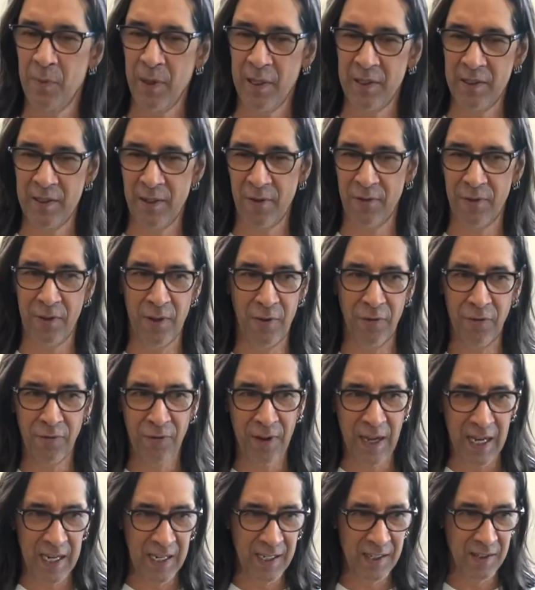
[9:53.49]
but the
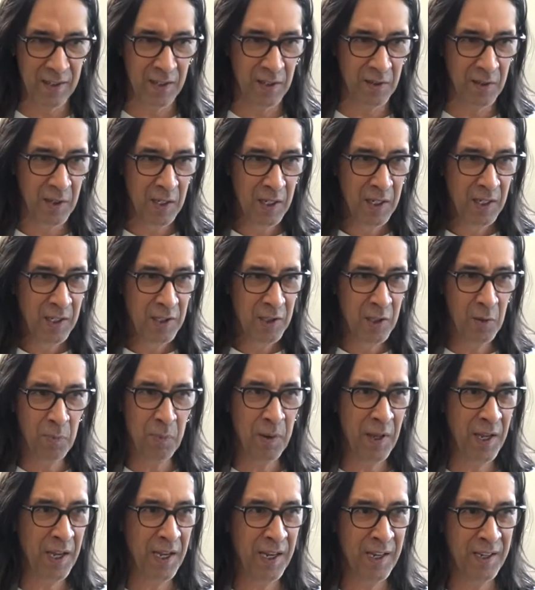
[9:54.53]
fight and to
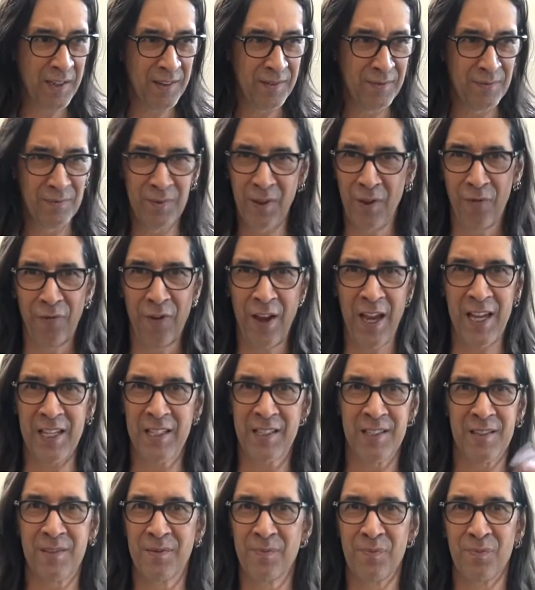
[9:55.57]
play the
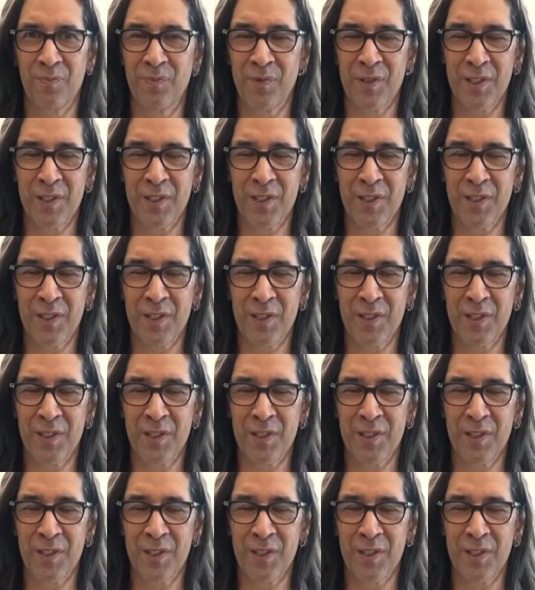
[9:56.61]
fast